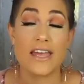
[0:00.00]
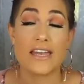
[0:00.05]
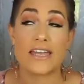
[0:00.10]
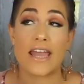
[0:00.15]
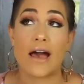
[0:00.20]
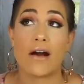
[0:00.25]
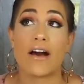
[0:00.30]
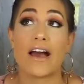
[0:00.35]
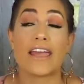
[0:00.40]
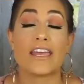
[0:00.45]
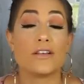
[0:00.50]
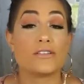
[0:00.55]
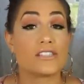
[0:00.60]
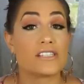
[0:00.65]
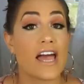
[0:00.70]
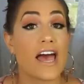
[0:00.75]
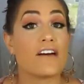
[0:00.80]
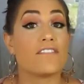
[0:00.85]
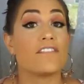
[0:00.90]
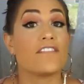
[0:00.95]
Now, I used
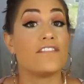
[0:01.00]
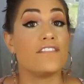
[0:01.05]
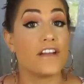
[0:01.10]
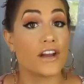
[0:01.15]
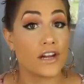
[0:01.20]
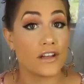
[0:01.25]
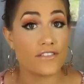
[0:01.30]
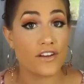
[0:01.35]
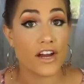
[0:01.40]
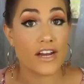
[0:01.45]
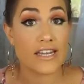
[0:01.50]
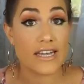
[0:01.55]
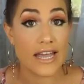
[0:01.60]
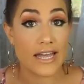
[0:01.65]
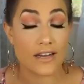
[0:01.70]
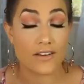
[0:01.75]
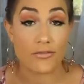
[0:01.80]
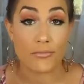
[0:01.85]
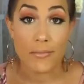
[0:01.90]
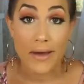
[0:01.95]
to have a very
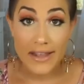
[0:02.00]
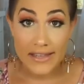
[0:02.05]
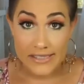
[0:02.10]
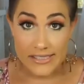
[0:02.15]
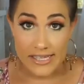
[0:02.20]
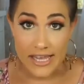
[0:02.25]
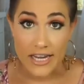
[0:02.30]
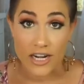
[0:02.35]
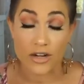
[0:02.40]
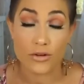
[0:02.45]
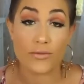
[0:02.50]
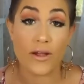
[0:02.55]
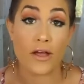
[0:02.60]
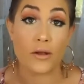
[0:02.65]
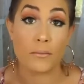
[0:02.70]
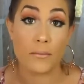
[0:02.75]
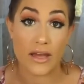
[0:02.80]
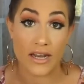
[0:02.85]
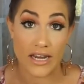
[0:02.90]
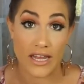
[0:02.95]
negative mindset
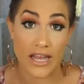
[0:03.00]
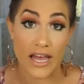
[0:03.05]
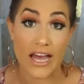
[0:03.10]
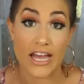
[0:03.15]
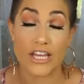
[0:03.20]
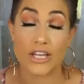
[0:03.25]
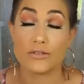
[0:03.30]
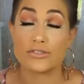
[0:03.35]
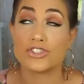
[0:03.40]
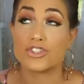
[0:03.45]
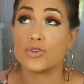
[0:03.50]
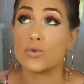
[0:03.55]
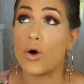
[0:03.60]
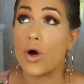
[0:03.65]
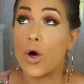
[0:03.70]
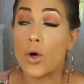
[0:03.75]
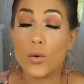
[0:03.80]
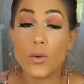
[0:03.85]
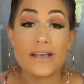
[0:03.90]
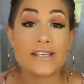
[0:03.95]
around money. I used to
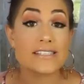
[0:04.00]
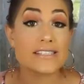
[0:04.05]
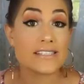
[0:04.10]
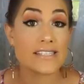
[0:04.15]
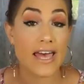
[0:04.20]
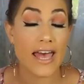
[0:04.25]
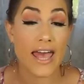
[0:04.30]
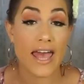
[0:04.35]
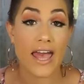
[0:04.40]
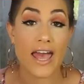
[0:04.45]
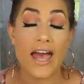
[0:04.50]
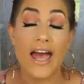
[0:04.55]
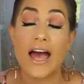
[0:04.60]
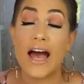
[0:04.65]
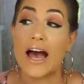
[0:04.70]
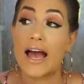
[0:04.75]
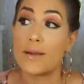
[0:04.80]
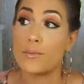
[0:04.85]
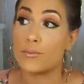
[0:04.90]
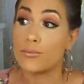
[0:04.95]
always say,
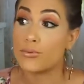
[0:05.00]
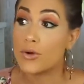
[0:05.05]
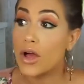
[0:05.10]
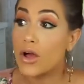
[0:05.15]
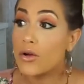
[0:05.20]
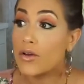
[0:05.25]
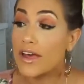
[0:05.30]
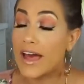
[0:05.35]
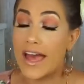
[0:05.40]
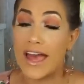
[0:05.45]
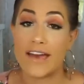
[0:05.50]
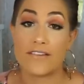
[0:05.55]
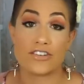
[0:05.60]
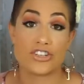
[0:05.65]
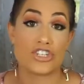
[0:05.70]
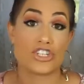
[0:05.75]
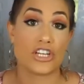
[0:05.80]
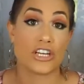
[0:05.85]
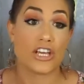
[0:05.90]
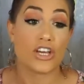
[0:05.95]
I'm broke, I have a
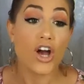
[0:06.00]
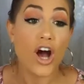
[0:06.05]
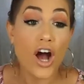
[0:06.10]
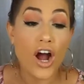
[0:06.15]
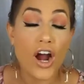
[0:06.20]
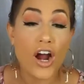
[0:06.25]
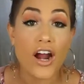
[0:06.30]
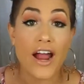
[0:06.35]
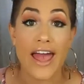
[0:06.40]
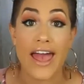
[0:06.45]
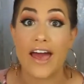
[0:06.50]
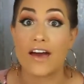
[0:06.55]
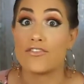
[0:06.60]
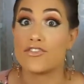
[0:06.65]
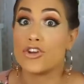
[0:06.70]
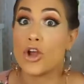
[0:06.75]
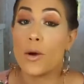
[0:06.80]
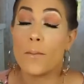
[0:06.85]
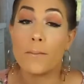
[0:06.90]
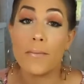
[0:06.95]
shitty car, I have
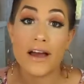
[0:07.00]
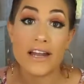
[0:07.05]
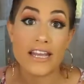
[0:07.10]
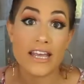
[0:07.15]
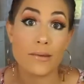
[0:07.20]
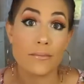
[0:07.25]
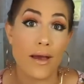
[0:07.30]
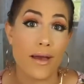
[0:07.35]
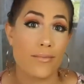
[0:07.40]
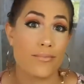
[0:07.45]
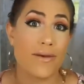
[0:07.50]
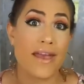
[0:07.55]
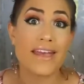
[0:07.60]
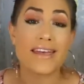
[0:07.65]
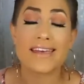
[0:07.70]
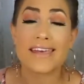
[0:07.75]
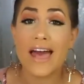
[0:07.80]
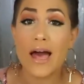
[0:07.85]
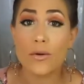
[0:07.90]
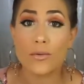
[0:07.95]
no money, my bank
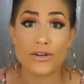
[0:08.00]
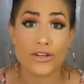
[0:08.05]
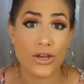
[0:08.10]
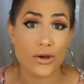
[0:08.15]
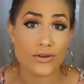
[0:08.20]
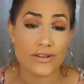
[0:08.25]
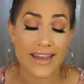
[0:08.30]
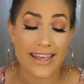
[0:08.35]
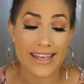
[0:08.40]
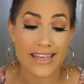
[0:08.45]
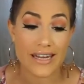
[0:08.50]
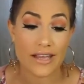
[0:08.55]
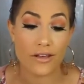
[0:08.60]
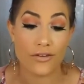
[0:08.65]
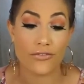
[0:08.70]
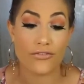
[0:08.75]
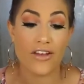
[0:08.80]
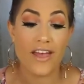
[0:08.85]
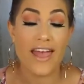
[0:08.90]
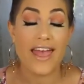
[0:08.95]
account would go
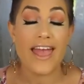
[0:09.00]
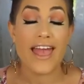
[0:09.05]
negative.